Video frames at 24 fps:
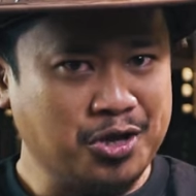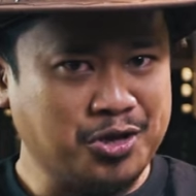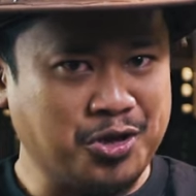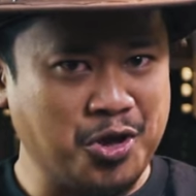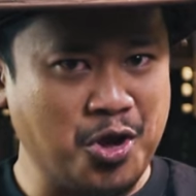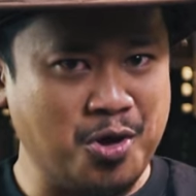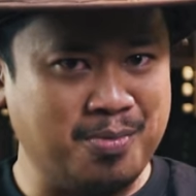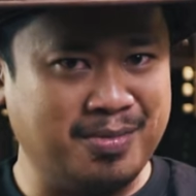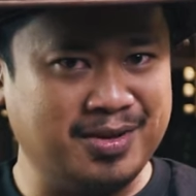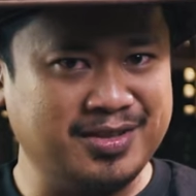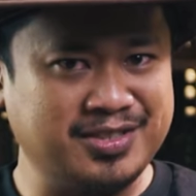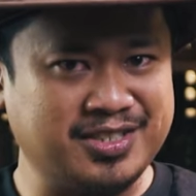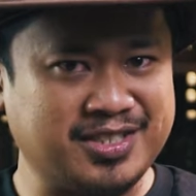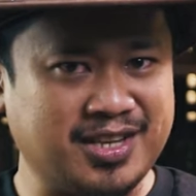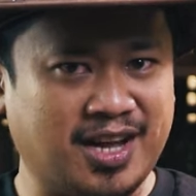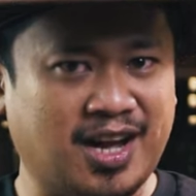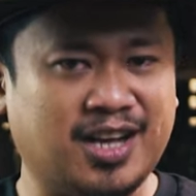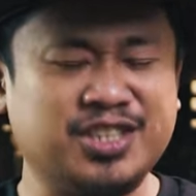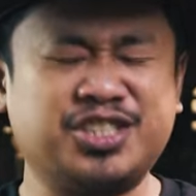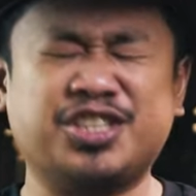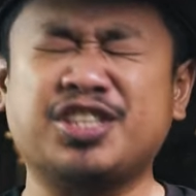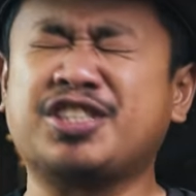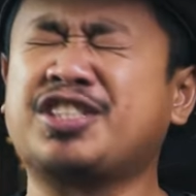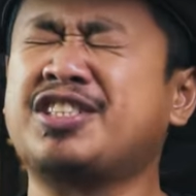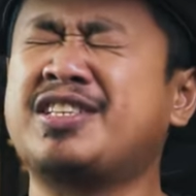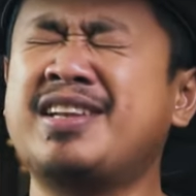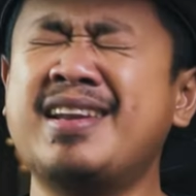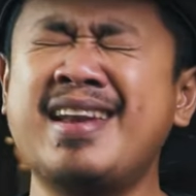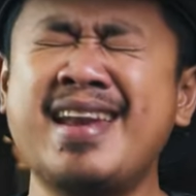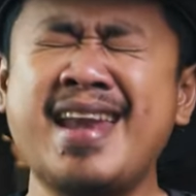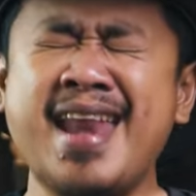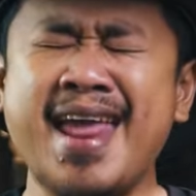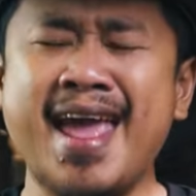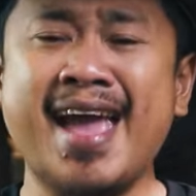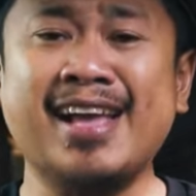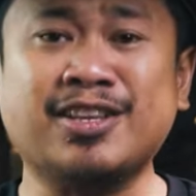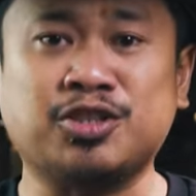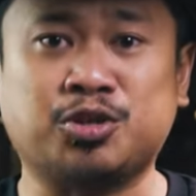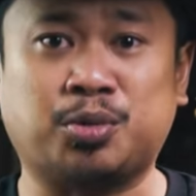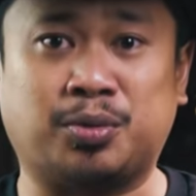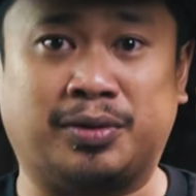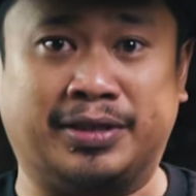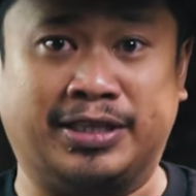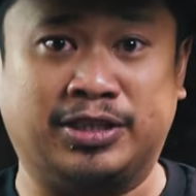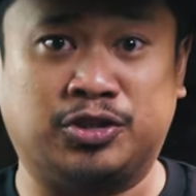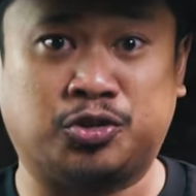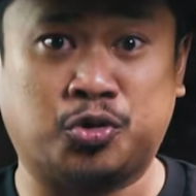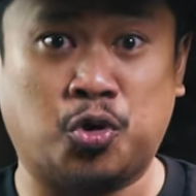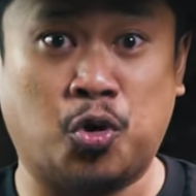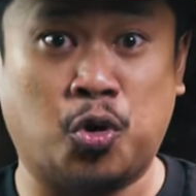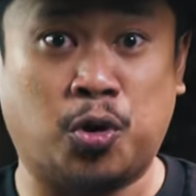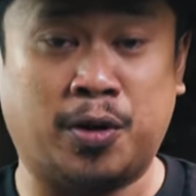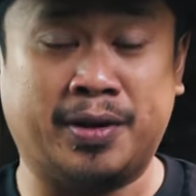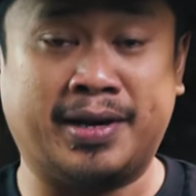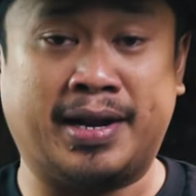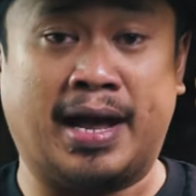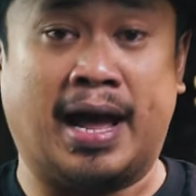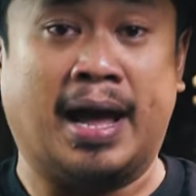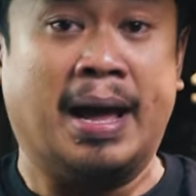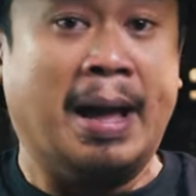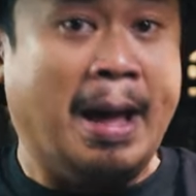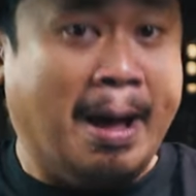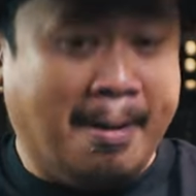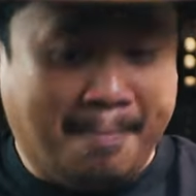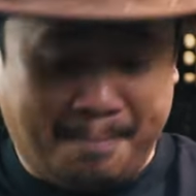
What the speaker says: humans are just naturally drawn to